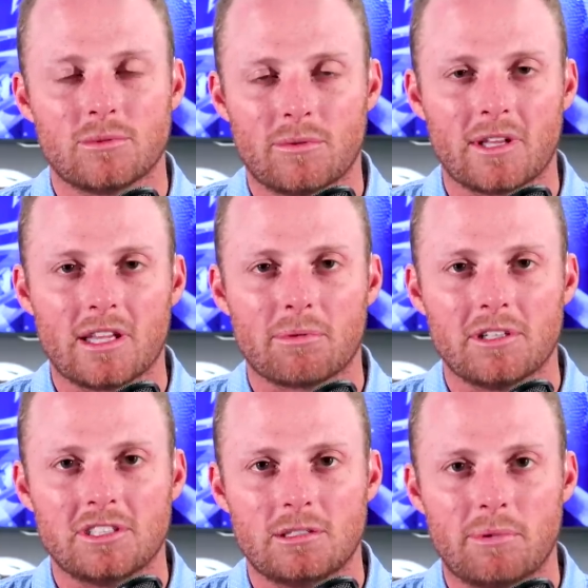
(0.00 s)
So we really
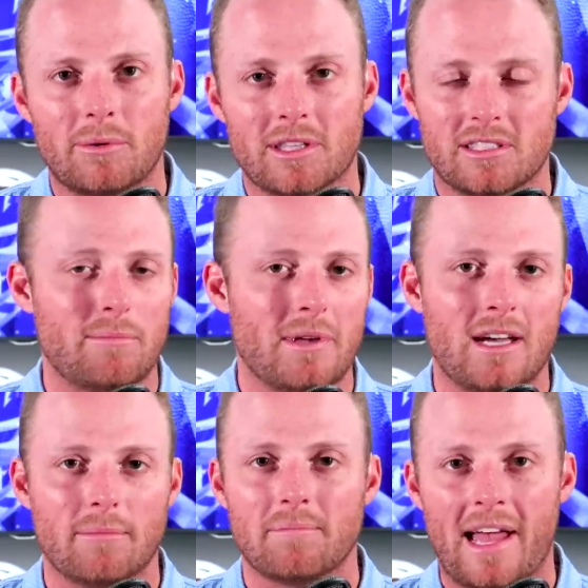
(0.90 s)
appreciate you being with us. Hit me
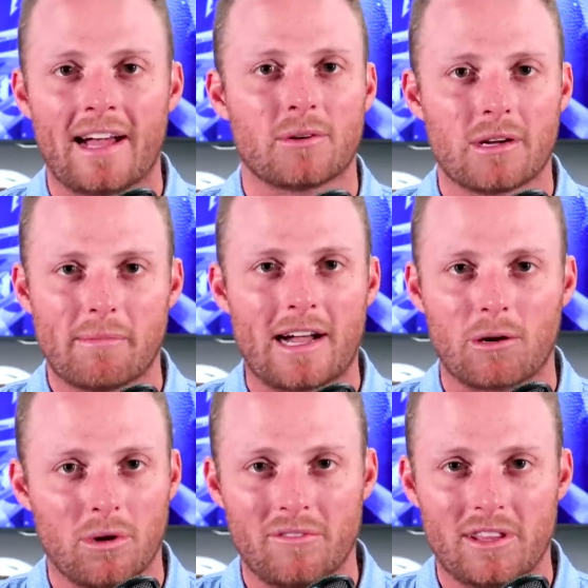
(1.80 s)
up at Greg McElroy.